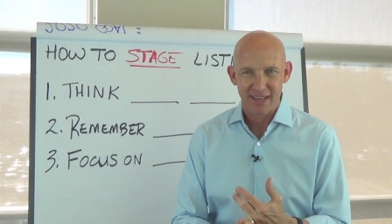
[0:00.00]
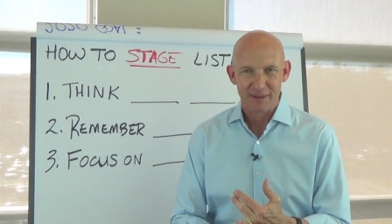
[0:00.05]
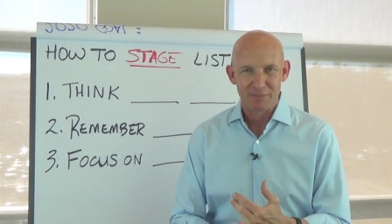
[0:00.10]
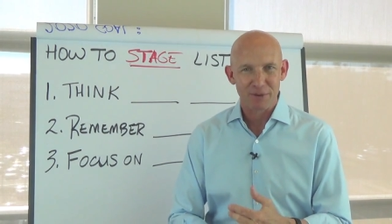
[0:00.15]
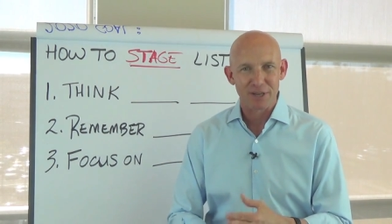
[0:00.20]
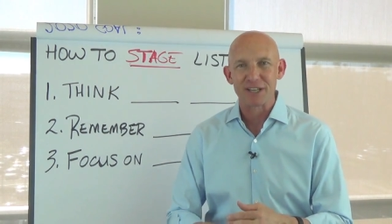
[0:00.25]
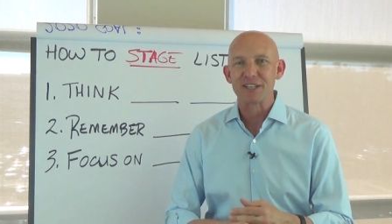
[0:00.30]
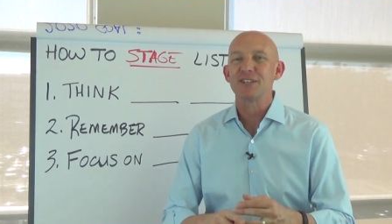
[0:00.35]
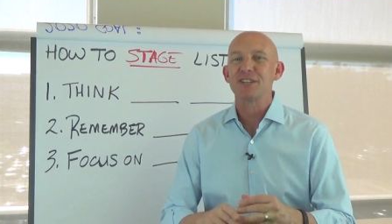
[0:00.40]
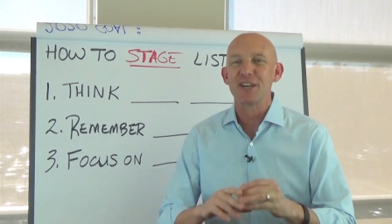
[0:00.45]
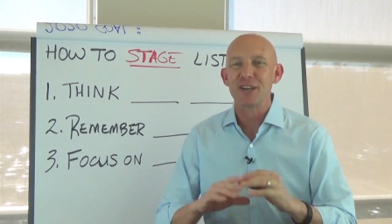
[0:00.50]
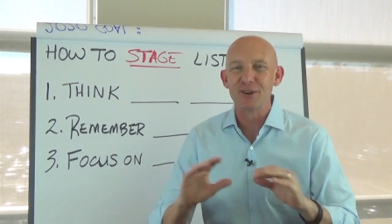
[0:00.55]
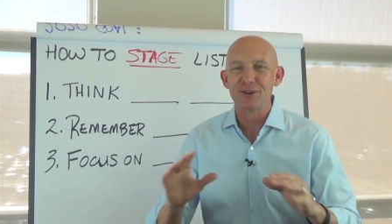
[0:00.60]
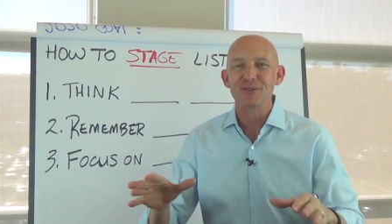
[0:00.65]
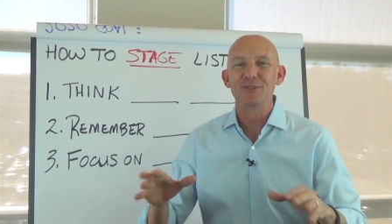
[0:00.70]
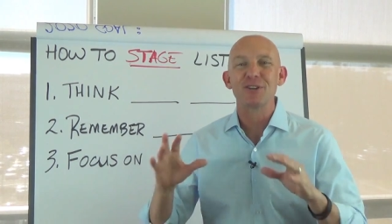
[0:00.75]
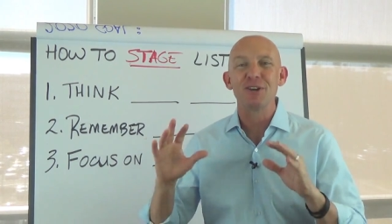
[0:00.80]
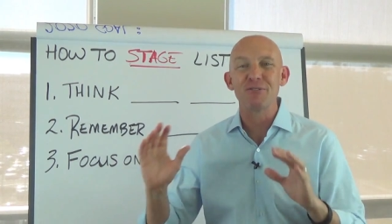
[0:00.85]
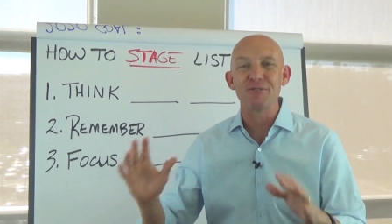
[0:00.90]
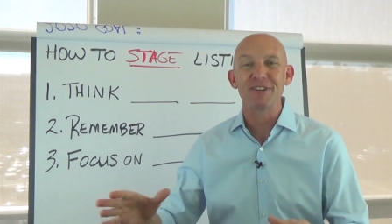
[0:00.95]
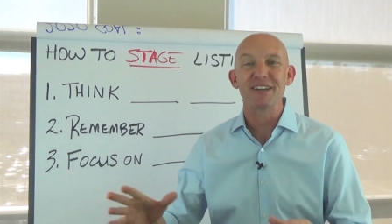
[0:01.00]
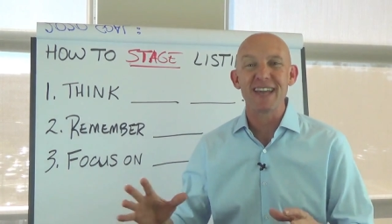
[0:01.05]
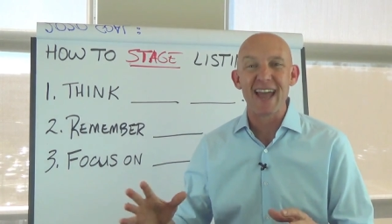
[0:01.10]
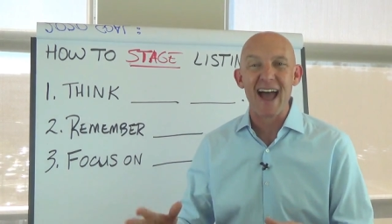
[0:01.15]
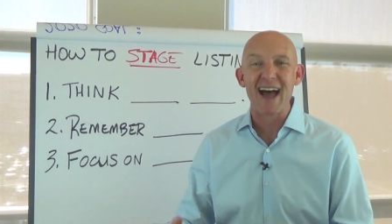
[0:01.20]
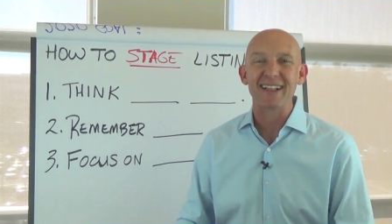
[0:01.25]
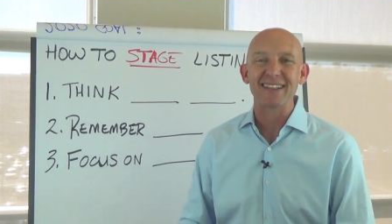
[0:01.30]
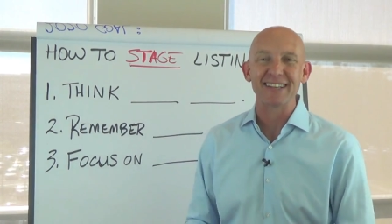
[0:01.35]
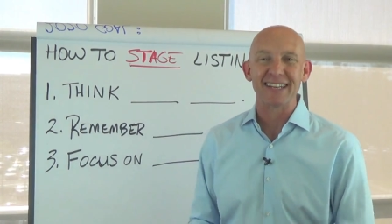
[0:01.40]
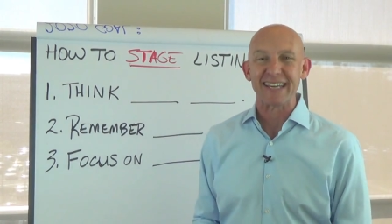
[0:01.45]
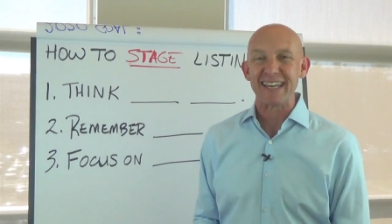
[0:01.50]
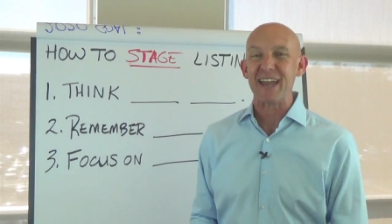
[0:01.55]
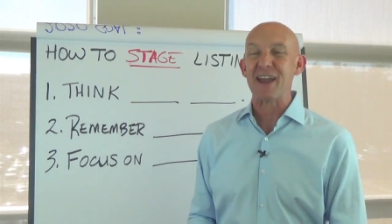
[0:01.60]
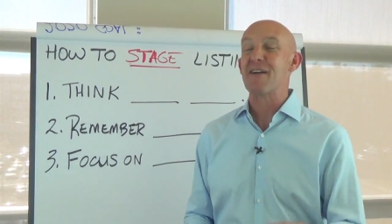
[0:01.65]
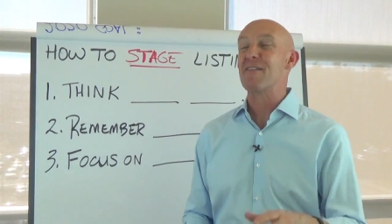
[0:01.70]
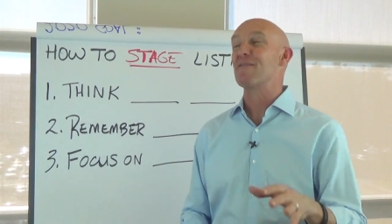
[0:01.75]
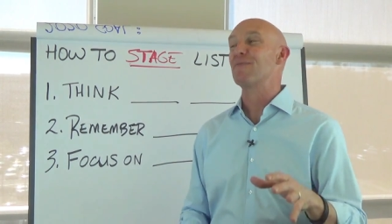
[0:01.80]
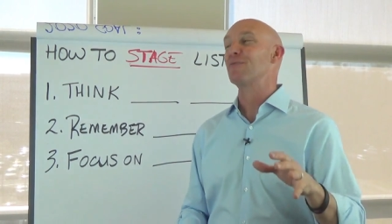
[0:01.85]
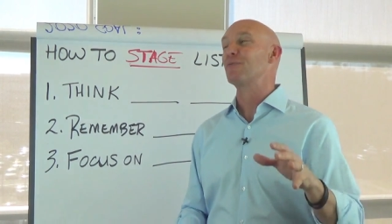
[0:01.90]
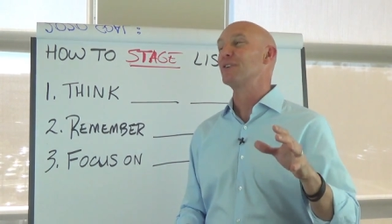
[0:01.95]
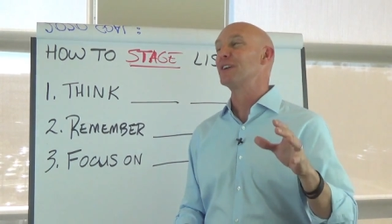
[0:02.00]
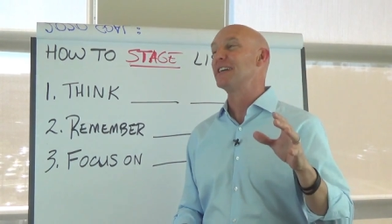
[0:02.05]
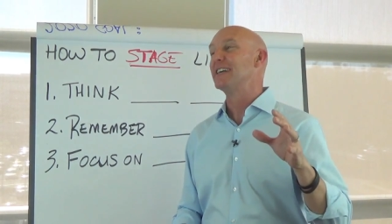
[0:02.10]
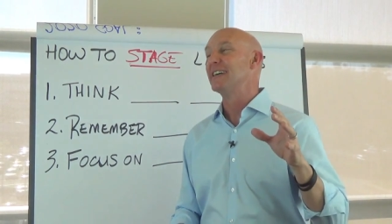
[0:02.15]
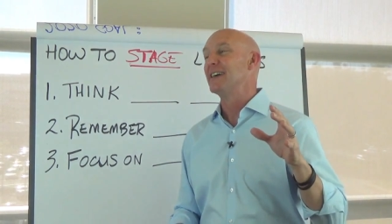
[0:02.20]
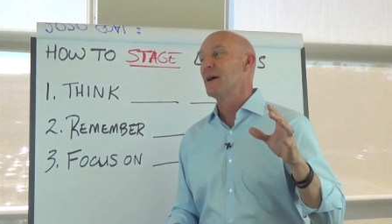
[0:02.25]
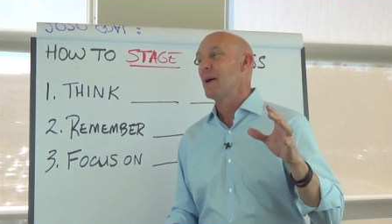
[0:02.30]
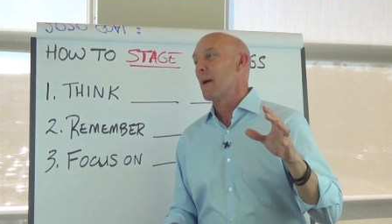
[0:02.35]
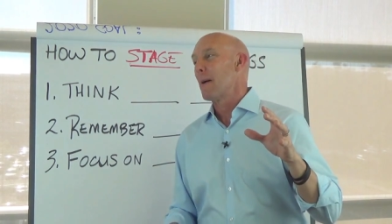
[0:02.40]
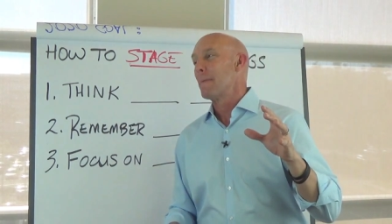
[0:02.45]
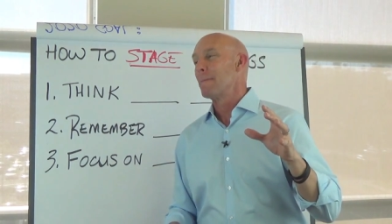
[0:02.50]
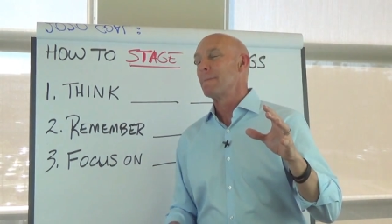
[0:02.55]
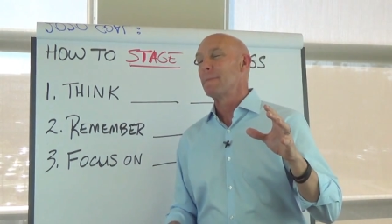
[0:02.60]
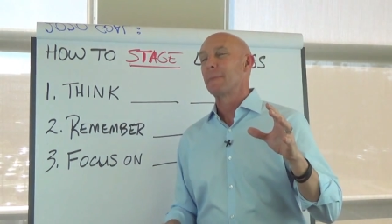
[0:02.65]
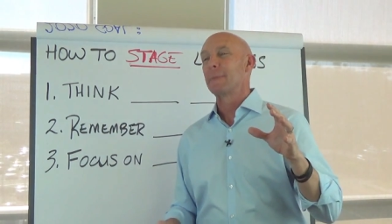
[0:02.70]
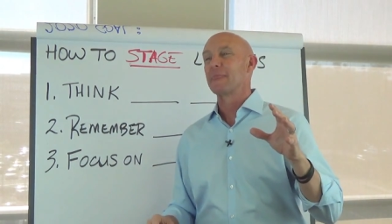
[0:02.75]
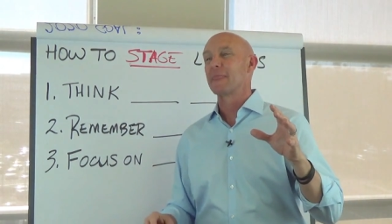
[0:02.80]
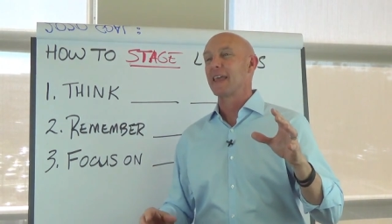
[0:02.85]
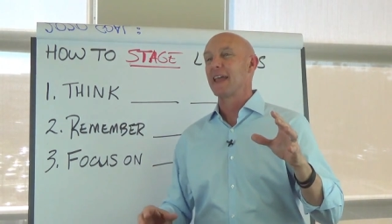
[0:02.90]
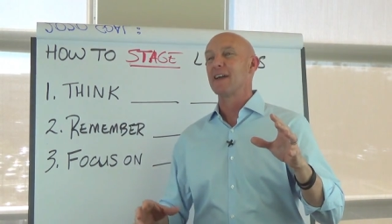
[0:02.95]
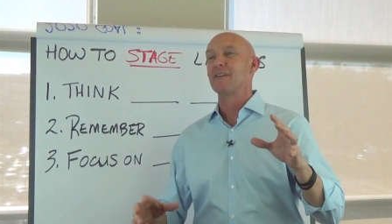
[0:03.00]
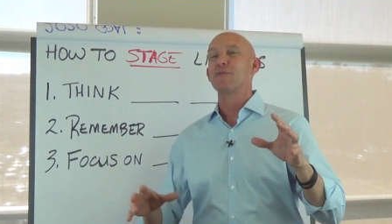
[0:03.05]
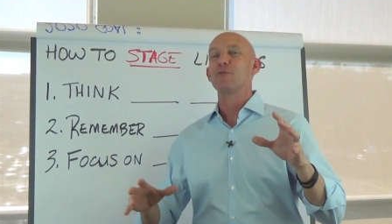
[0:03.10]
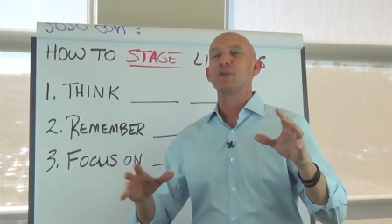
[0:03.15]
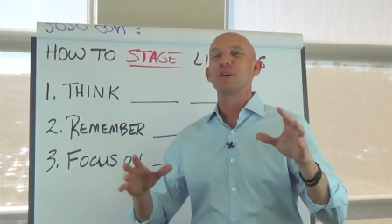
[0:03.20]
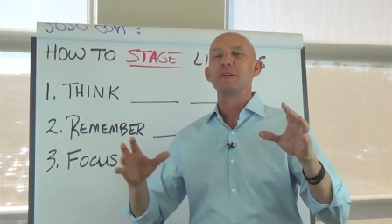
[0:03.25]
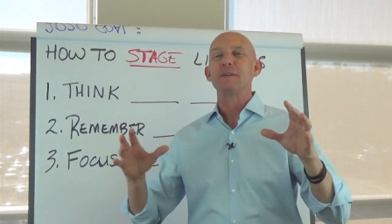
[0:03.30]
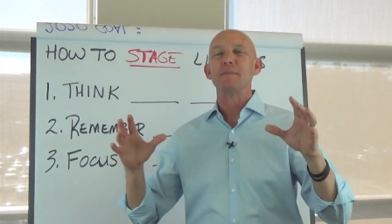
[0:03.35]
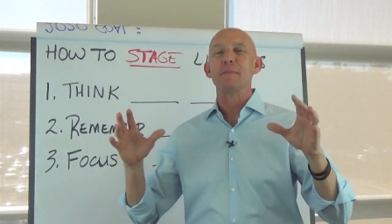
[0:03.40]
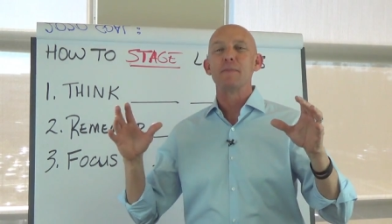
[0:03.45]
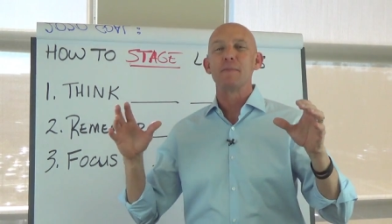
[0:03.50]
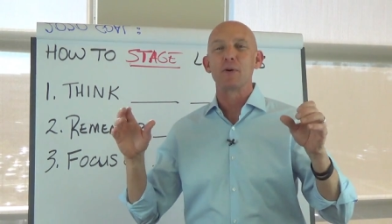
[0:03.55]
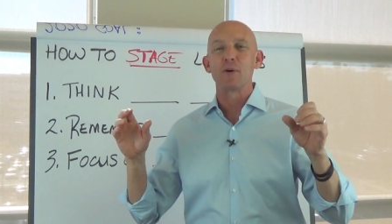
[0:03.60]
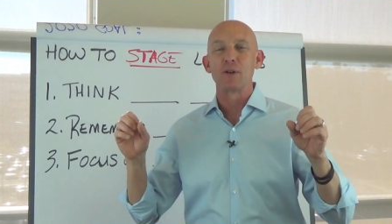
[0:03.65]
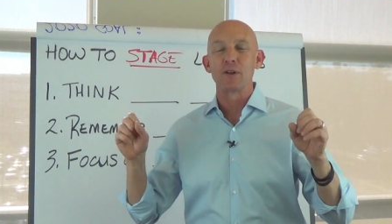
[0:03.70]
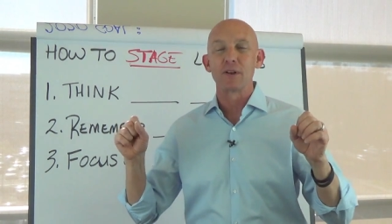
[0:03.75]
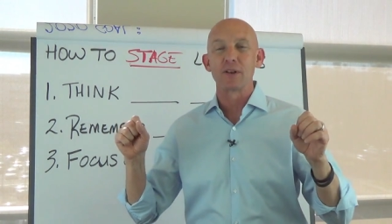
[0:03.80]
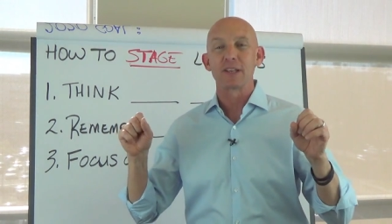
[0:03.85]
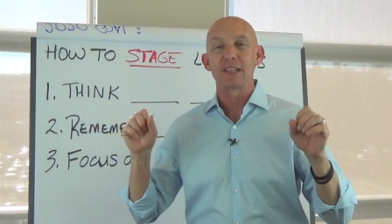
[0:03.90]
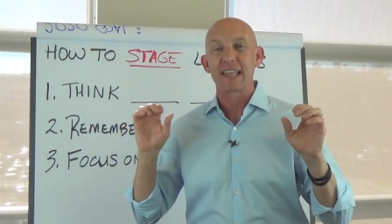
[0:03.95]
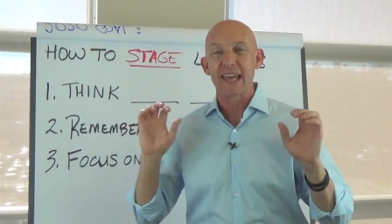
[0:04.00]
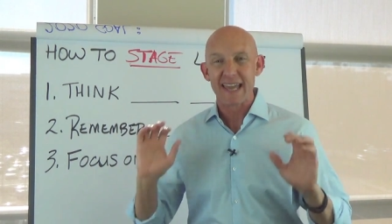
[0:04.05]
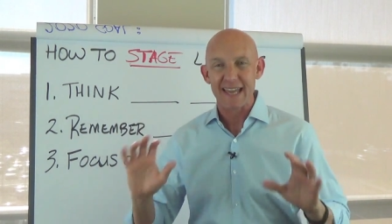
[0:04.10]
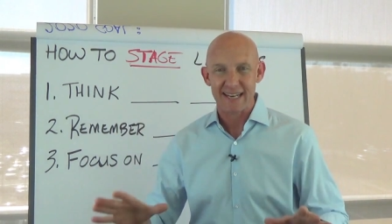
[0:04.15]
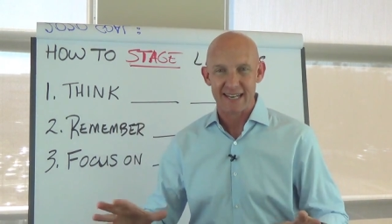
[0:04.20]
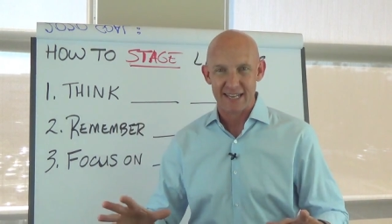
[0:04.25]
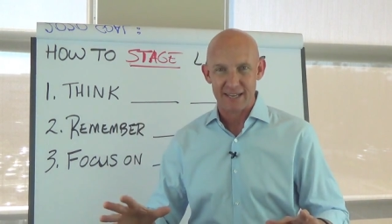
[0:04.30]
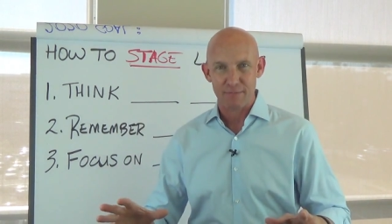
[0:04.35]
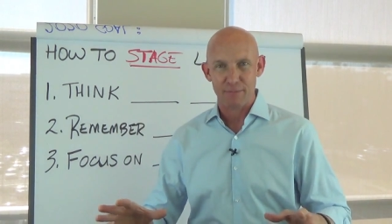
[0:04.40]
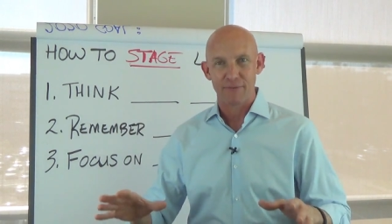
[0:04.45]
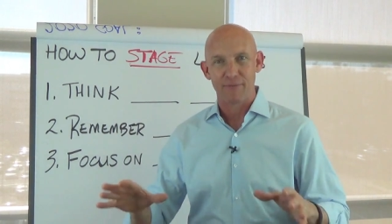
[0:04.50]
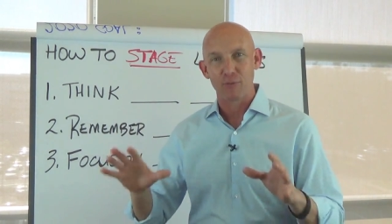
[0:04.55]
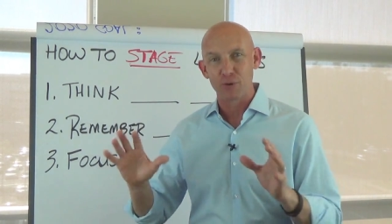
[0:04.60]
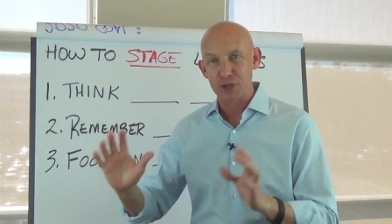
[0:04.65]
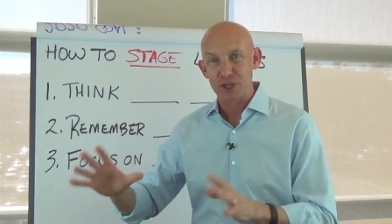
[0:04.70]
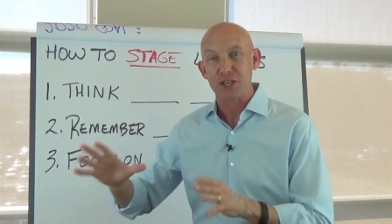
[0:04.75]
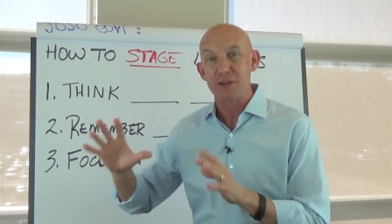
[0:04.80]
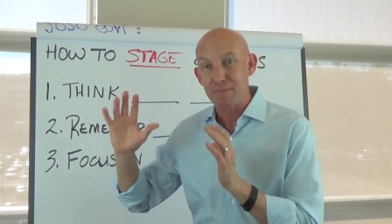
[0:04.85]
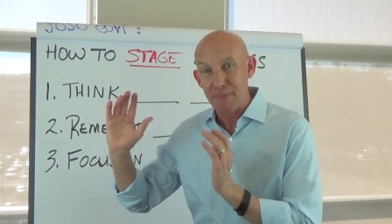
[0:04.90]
Because here's the reality. Every lady, before she